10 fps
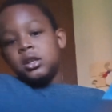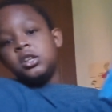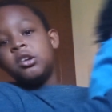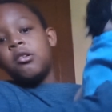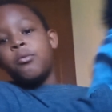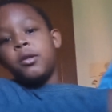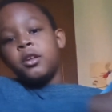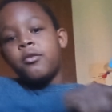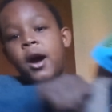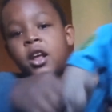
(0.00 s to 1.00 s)
you know what really
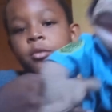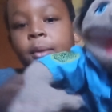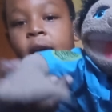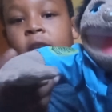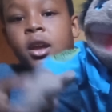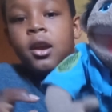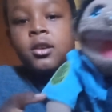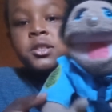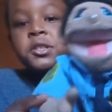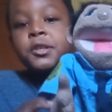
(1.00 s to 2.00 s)
grinds my
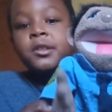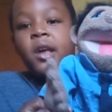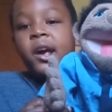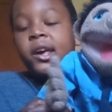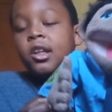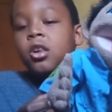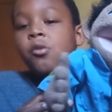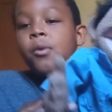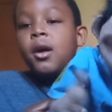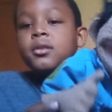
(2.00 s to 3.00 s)
gears? That killer
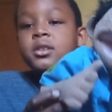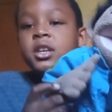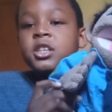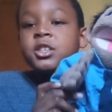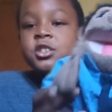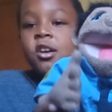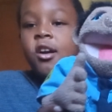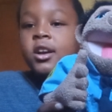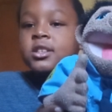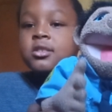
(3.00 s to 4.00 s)
whales eat
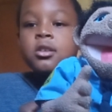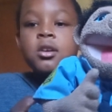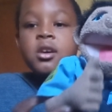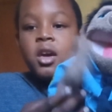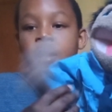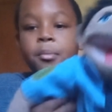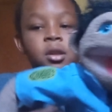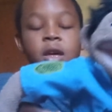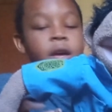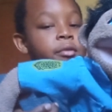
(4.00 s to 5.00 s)
sharks. Can't
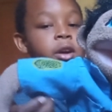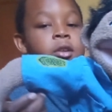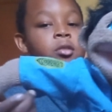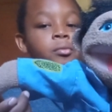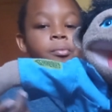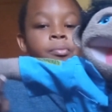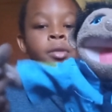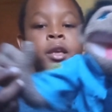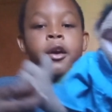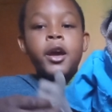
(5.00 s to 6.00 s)
believe it.
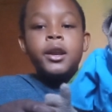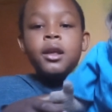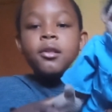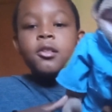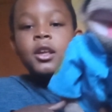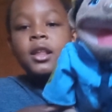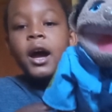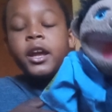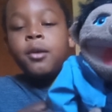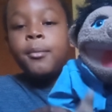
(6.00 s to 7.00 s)
This is a
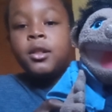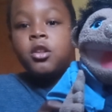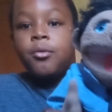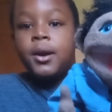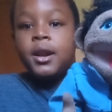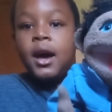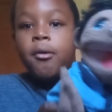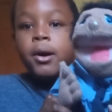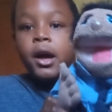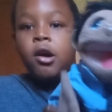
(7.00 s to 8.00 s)
documentary that
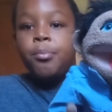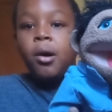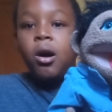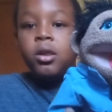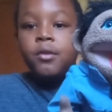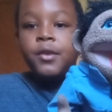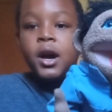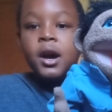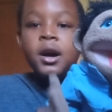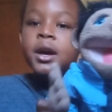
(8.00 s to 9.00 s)
will help all of
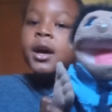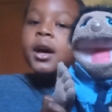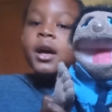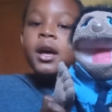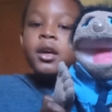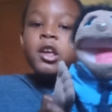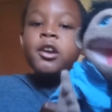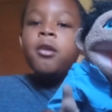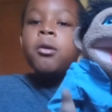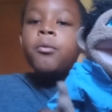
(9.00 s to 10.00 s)
y'all. You
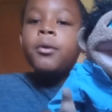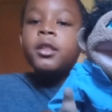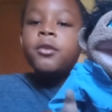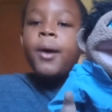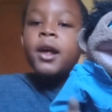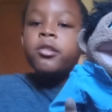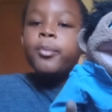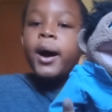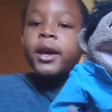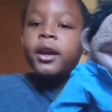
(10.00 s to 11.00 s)
know what really grinds
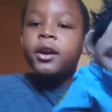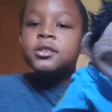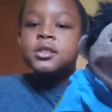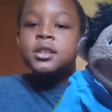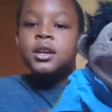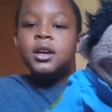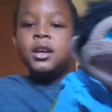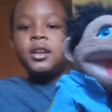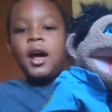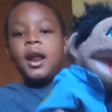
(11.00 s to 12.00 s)
my gears?
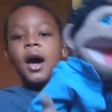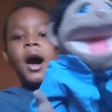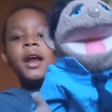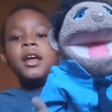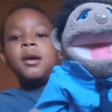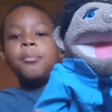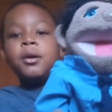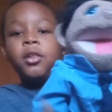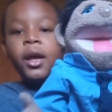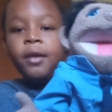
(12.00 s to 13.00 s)
That I didn't
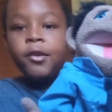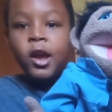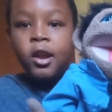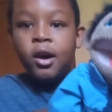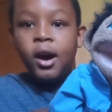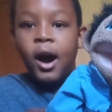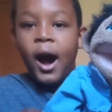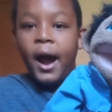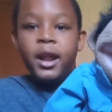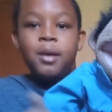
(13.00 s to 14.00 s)
believe it.
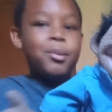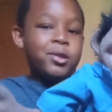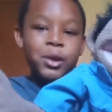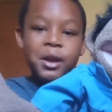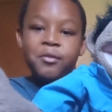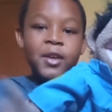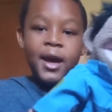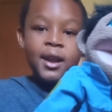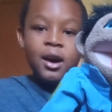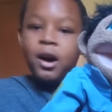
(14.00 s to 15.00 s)
I didn't believe
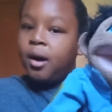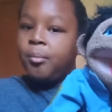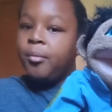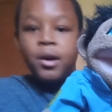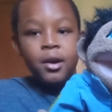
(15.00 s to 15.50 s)
that, um,